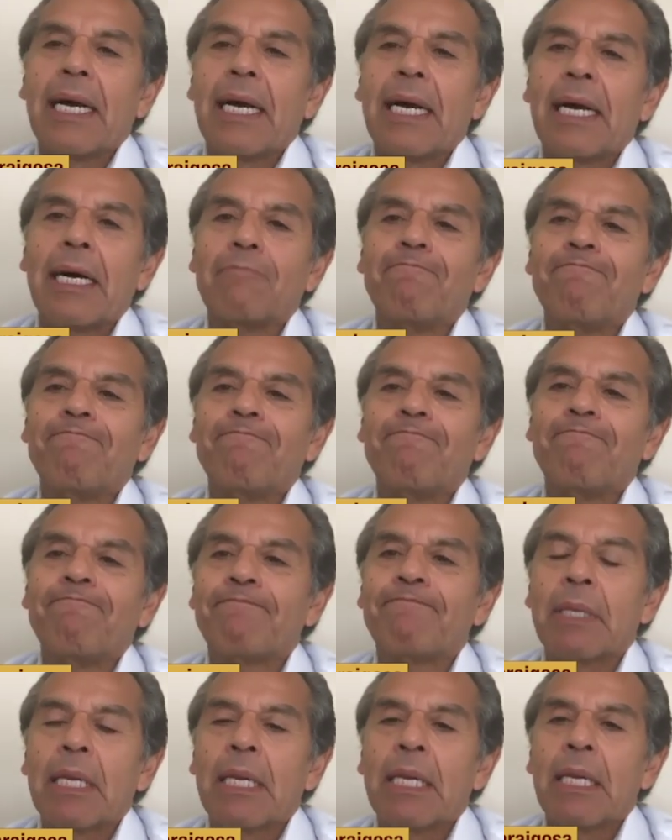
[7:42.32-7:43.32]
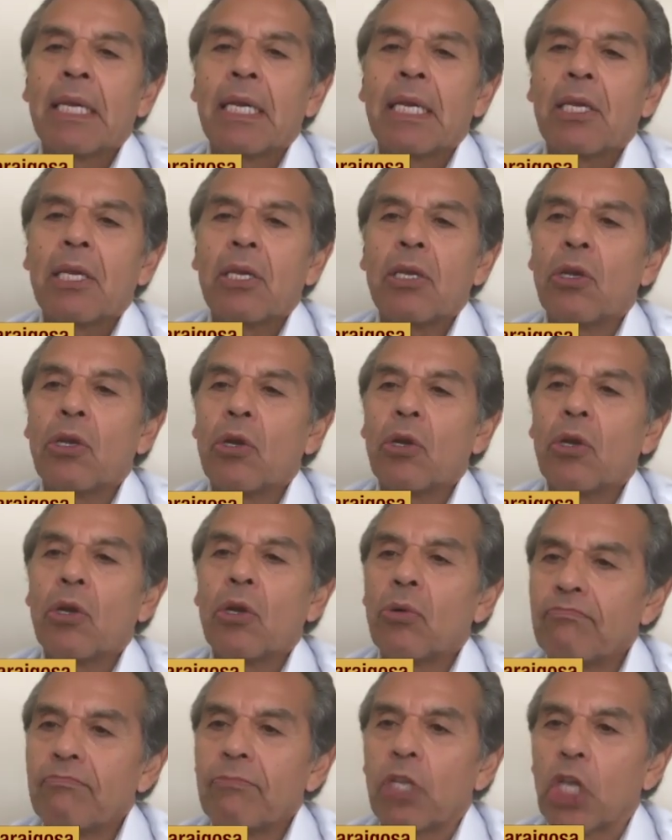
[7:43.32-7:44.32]
you
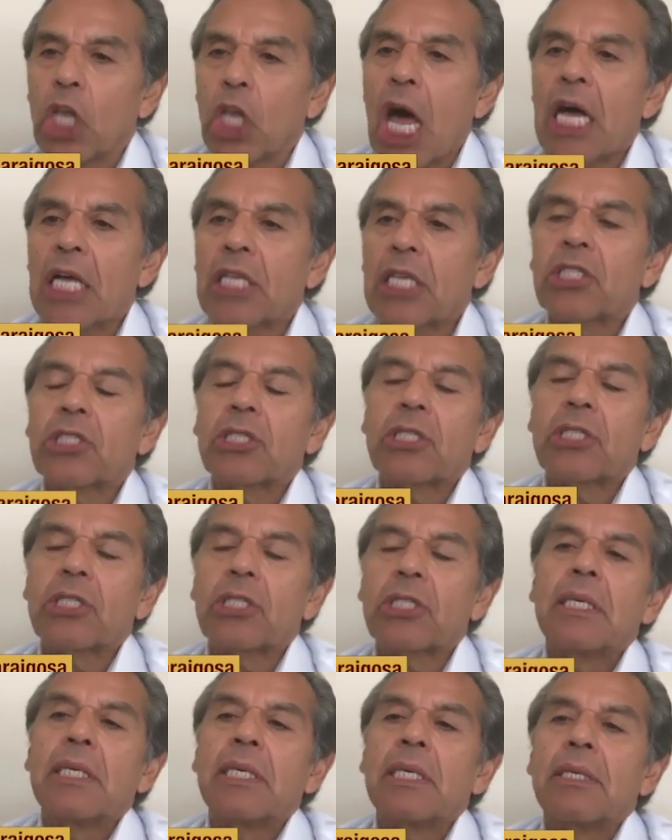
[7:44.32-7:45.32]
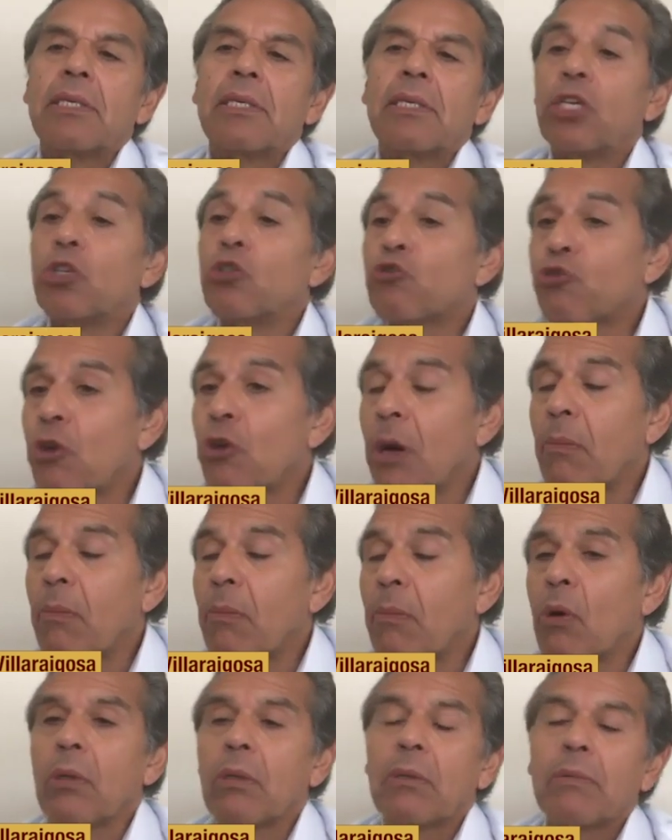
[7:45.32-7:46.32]
know, lost, in
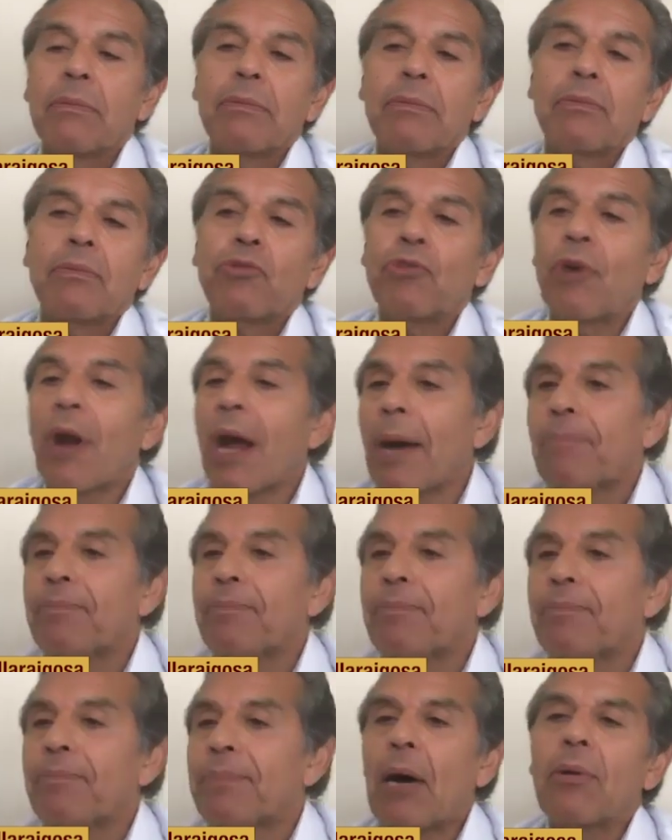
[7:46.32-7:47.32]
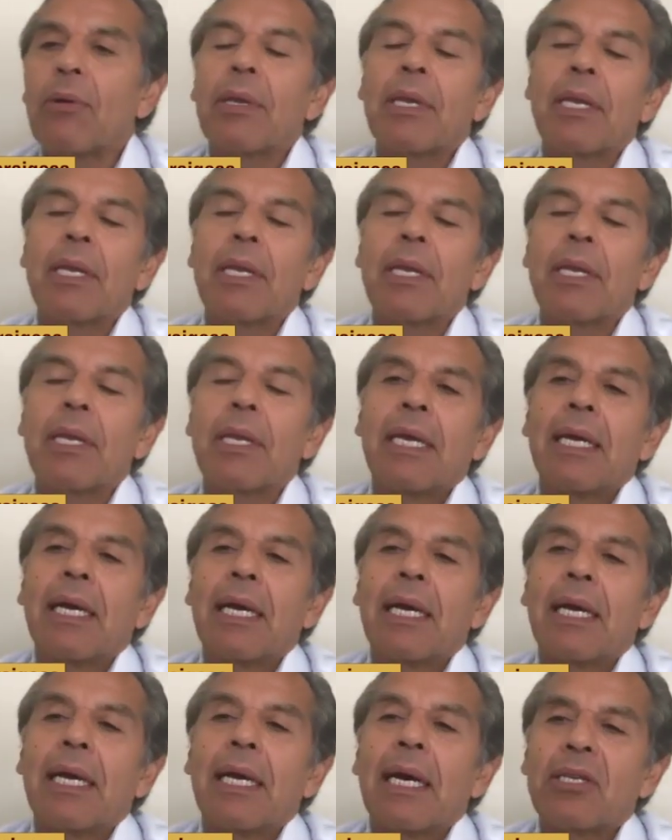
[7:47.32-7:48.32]
trouble, dropped out,
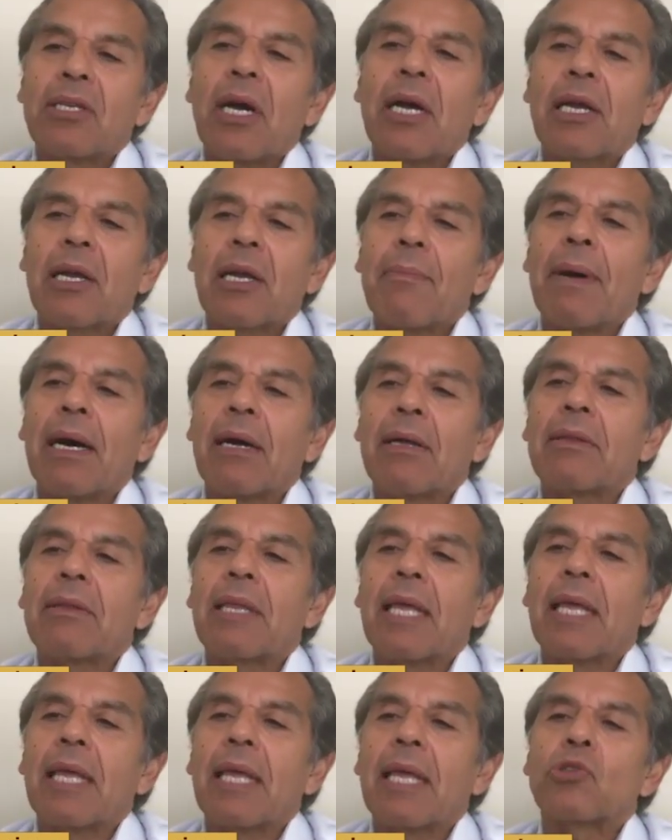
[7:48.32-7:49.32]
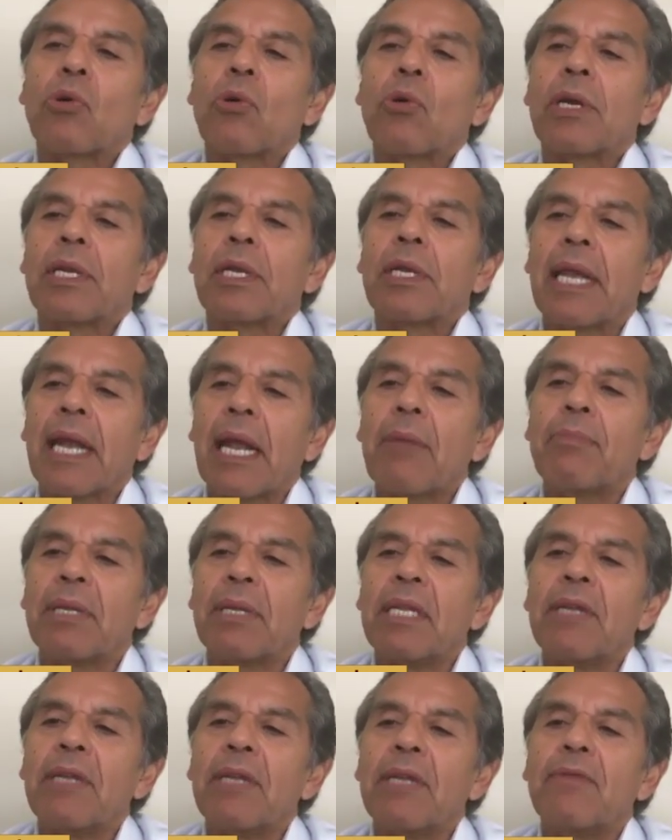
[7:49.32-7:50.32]
I talk about that story, that
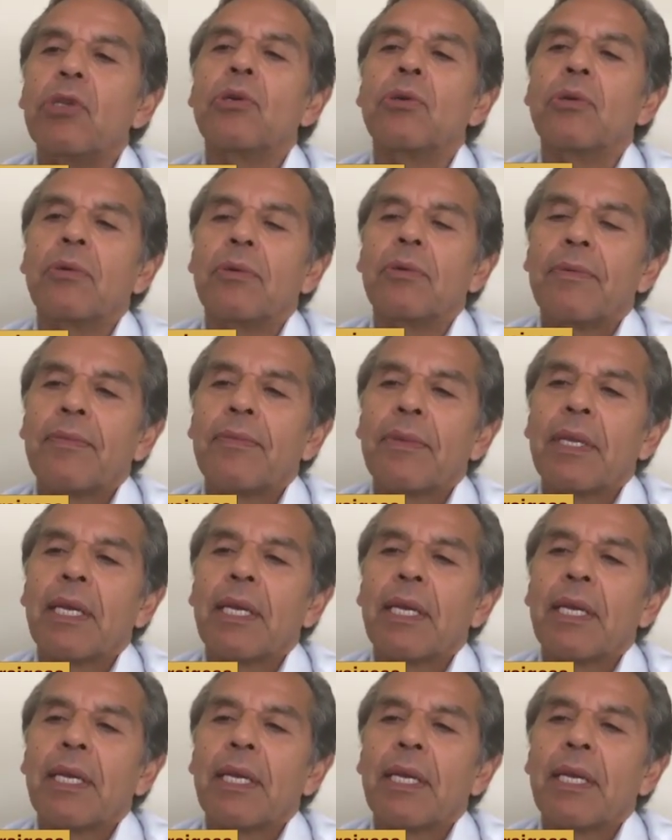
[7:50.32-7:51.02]
I believe in you.